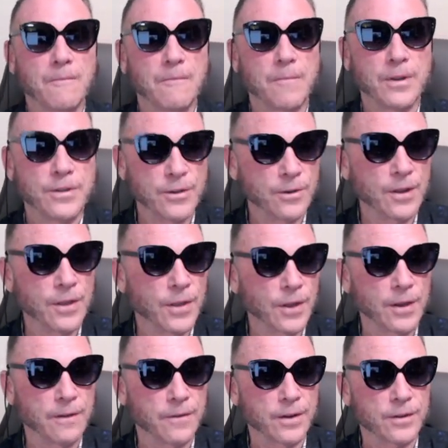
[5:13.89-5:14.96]
But you can think
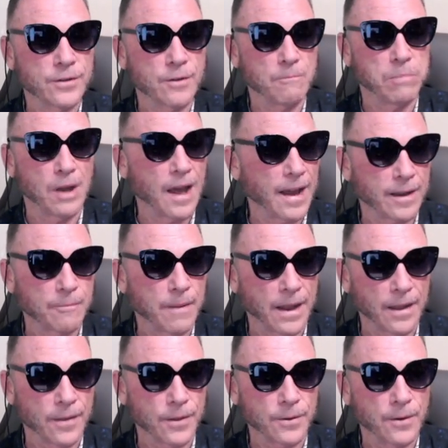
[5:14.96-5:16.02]
of it as a black
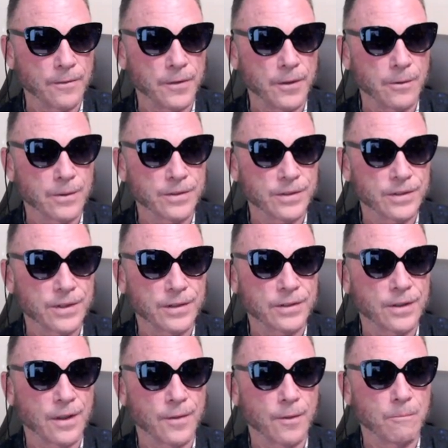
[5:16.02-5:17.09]
panther if you insist
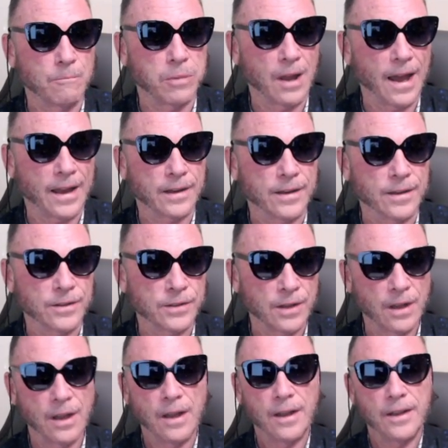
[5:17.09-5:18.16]
on the blackness.
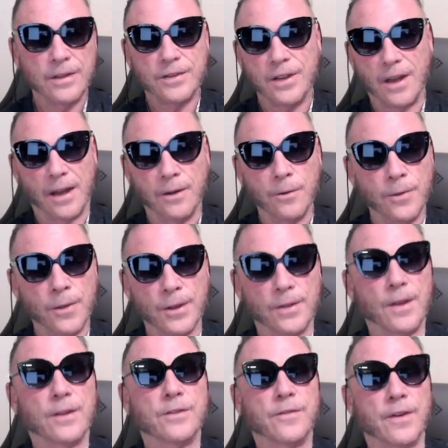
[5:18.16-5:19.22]
You see, I don't think
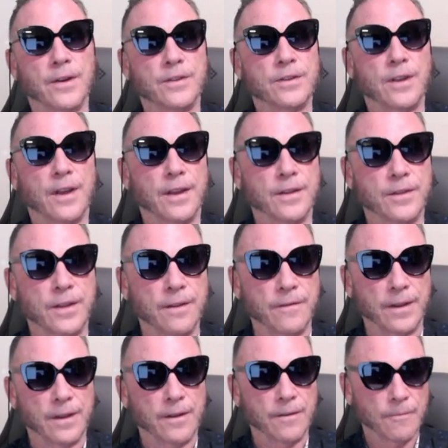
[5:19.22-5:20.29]
that's very scientific.